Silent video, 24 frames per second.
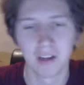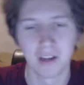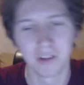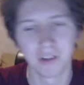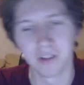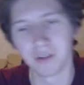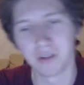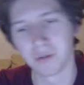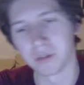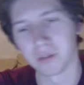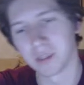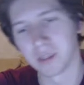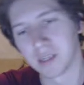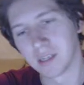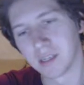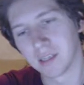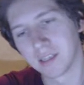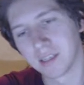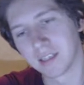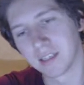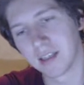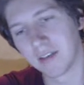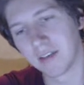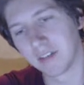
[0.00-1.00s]
Use
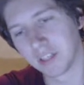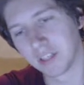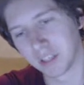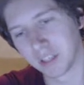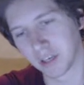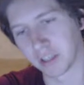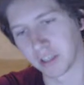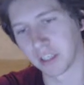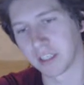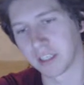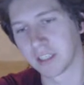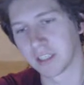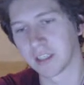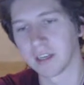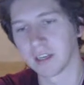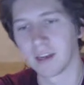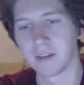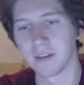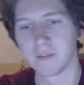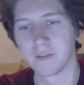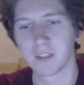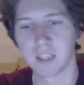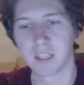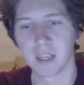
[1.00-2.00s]
7 charges.
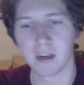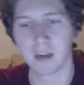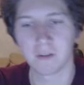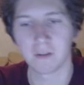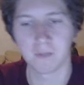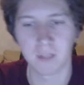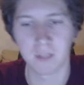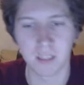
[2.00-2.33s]
If Seal of